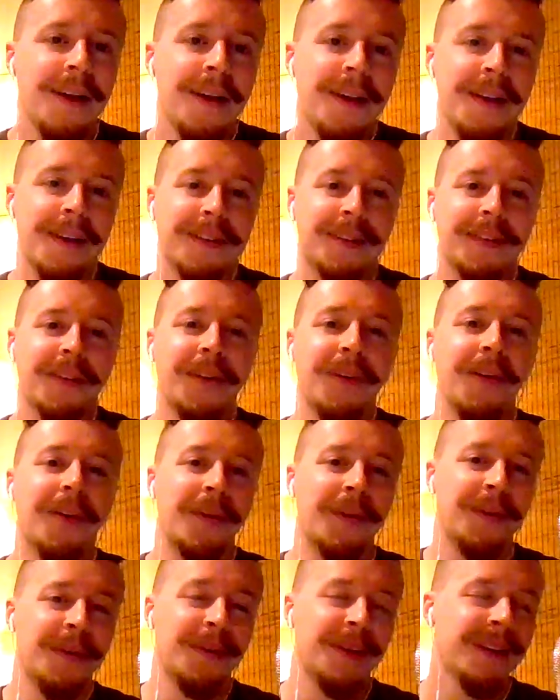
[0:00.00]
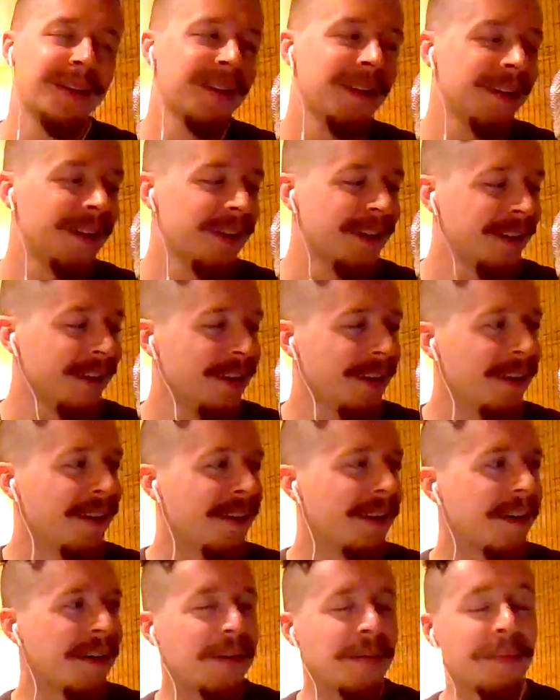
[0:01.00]
So,
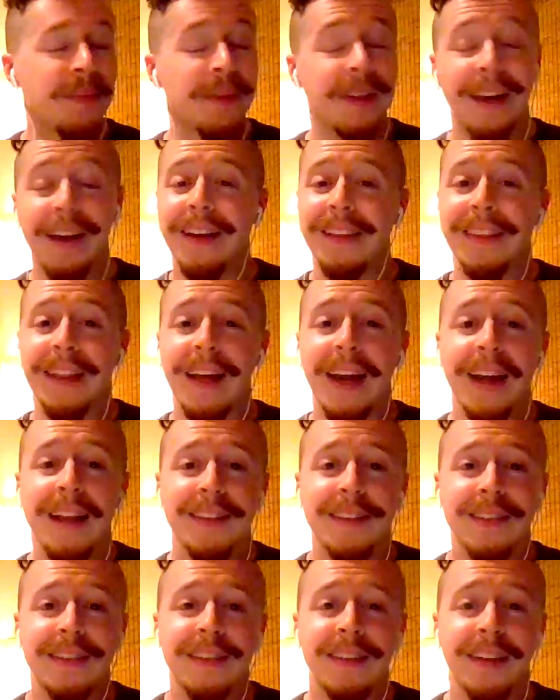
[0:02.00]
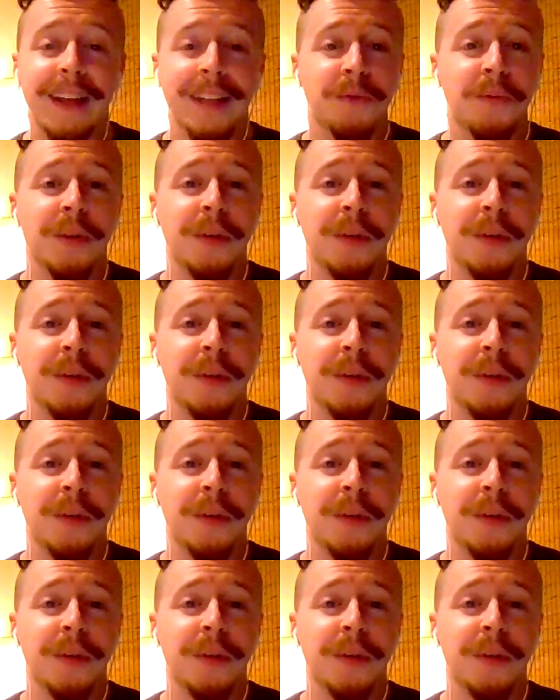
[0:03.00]
that's